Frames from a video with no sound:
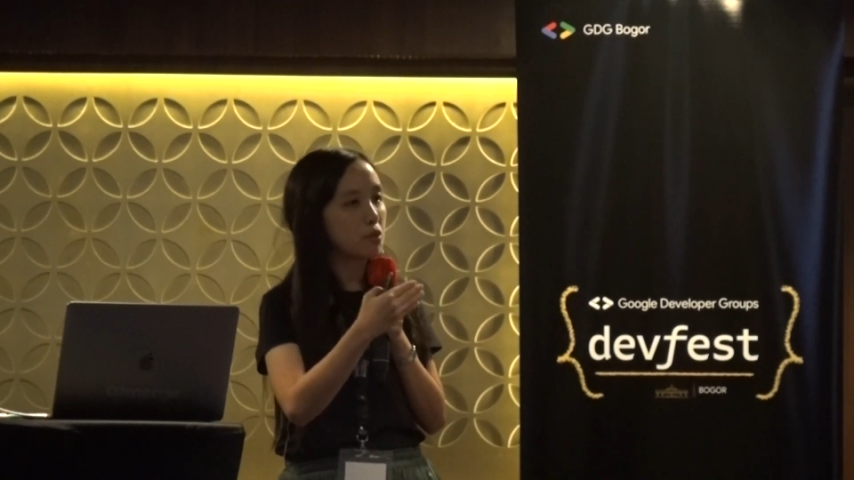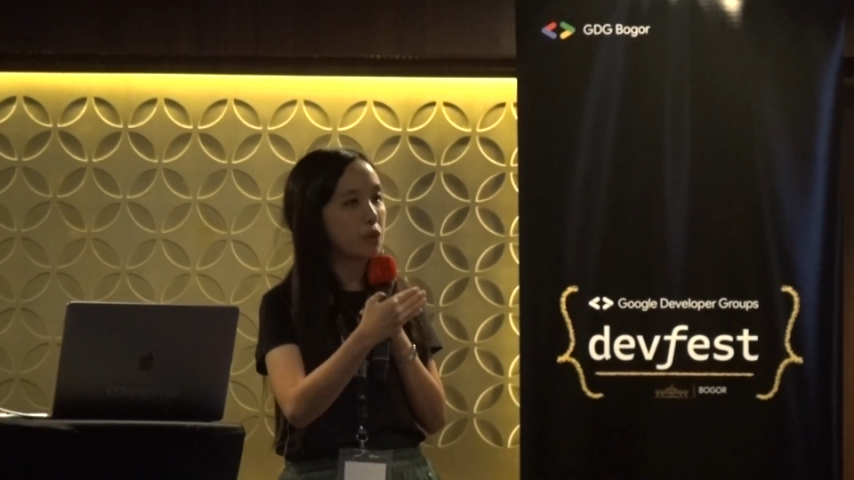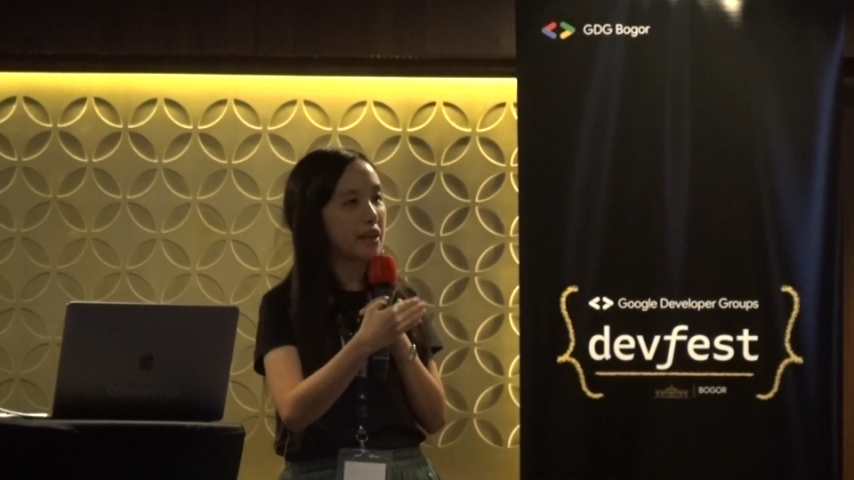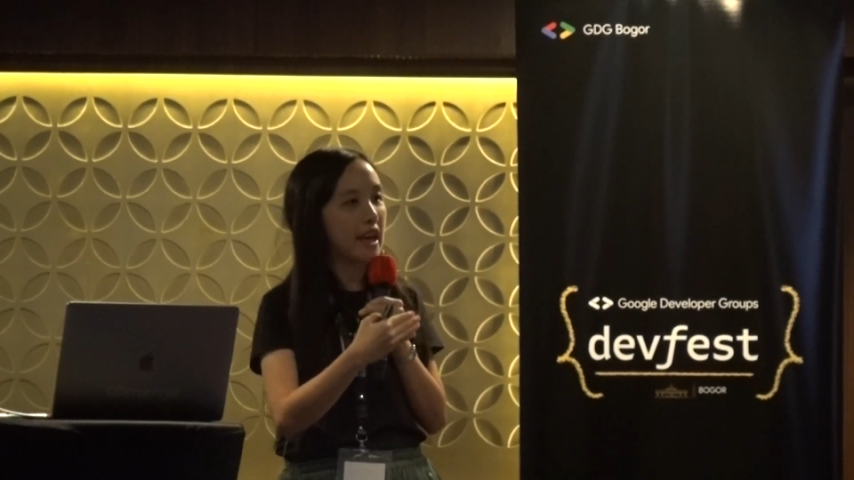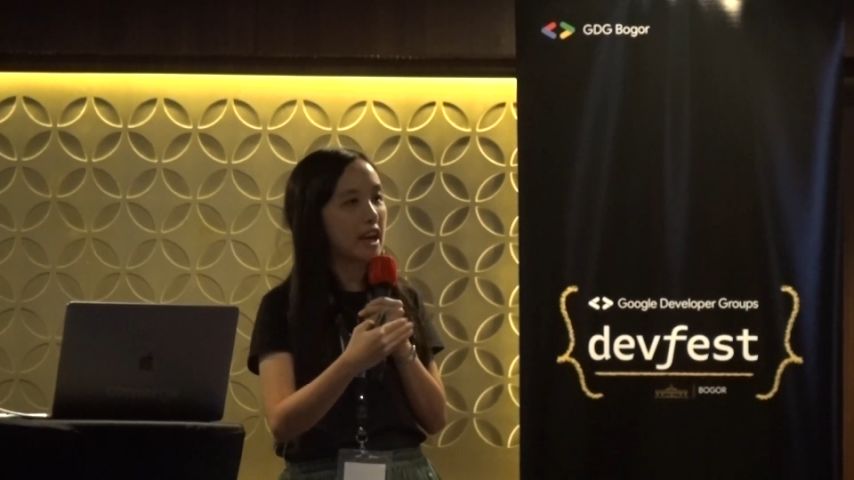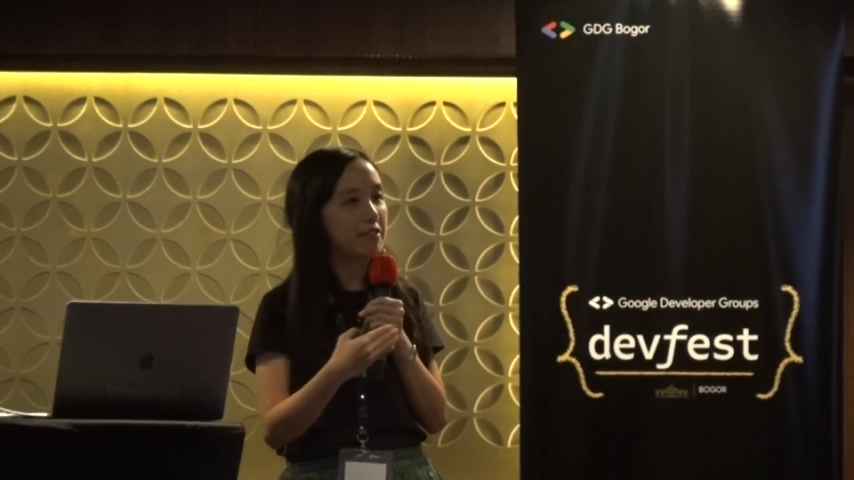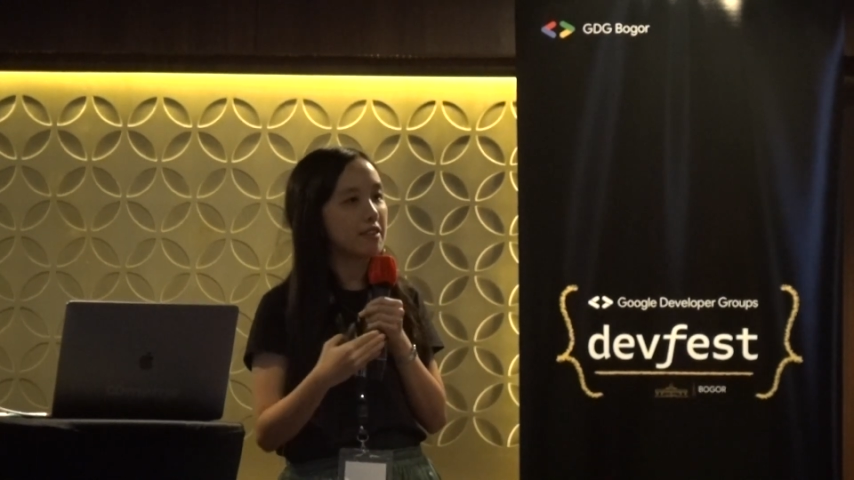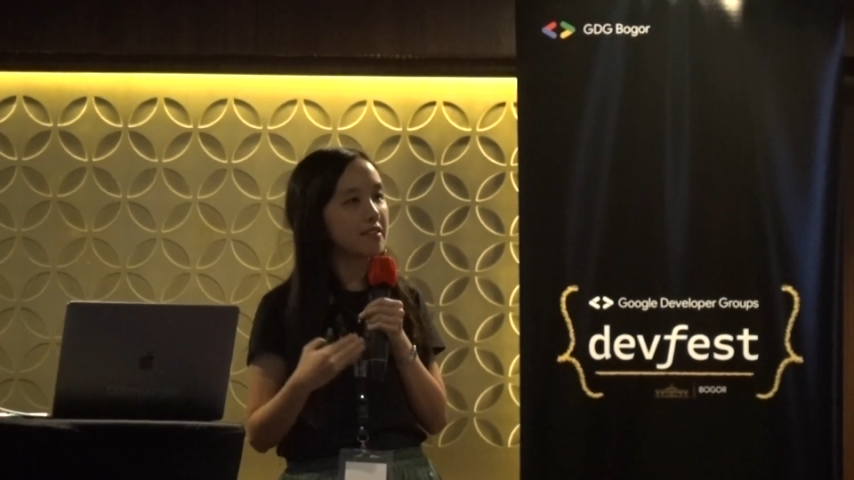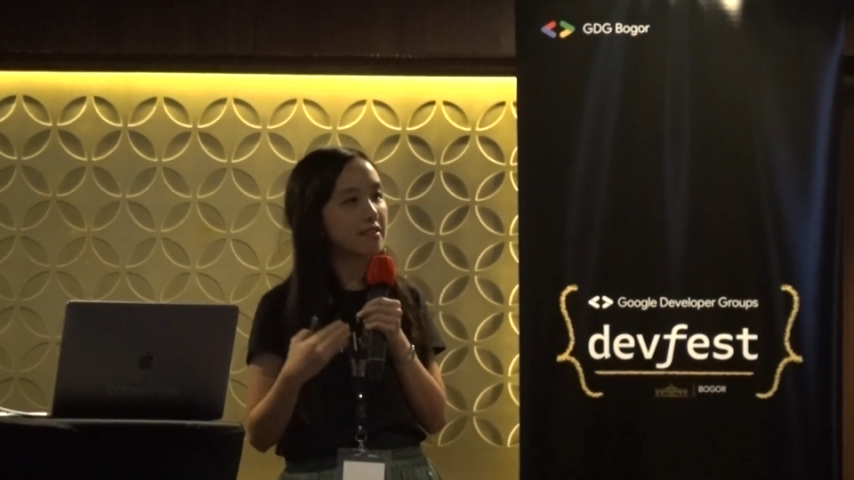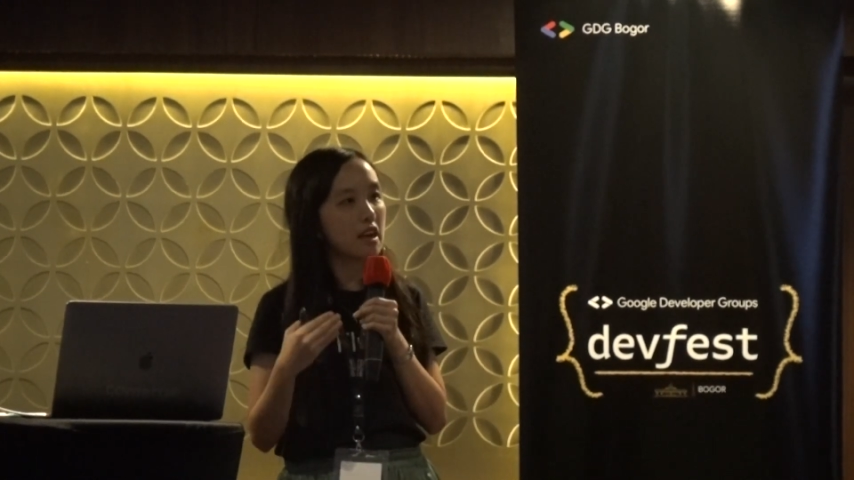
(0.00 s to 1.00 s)
we have
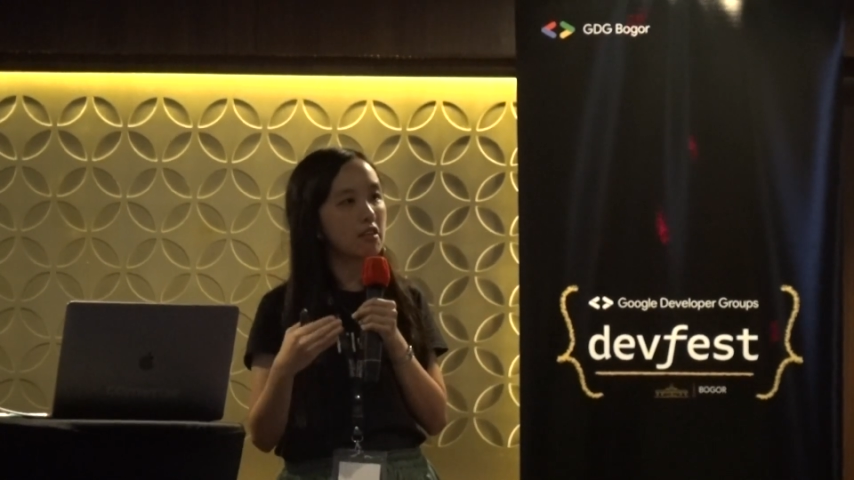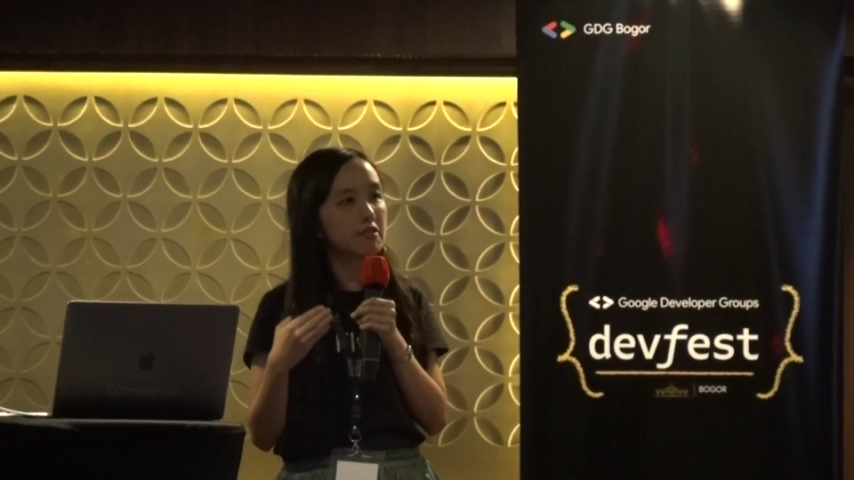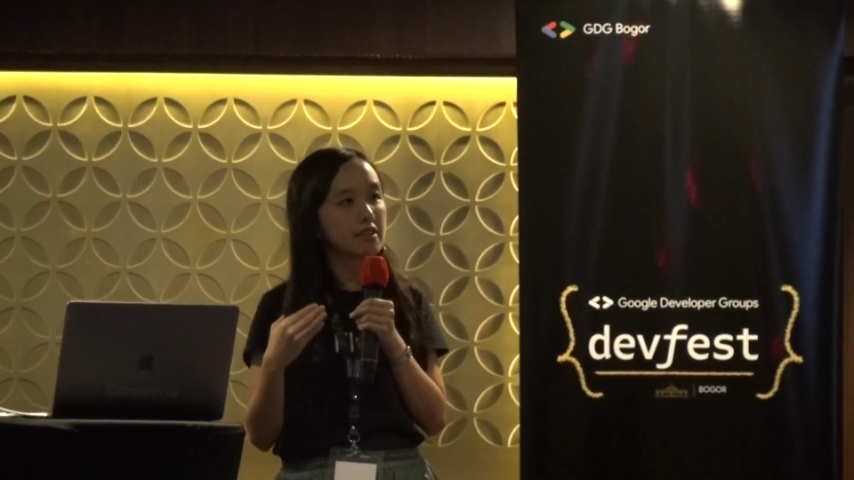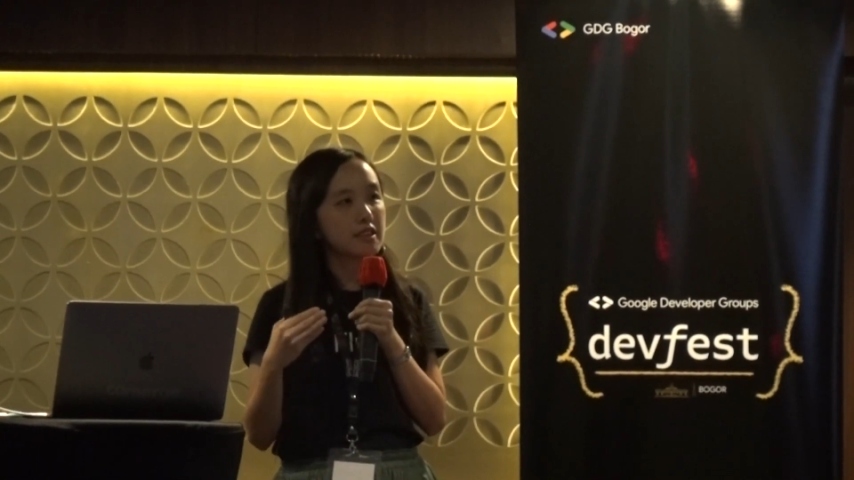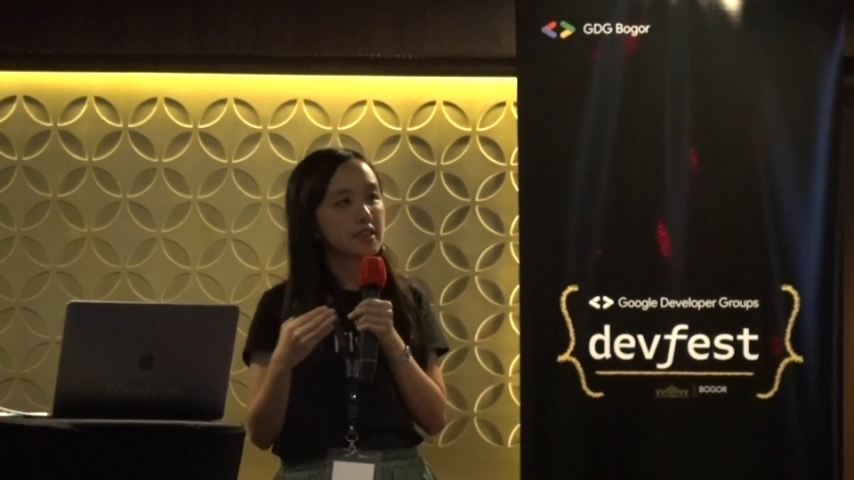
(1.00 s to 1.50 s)
this down,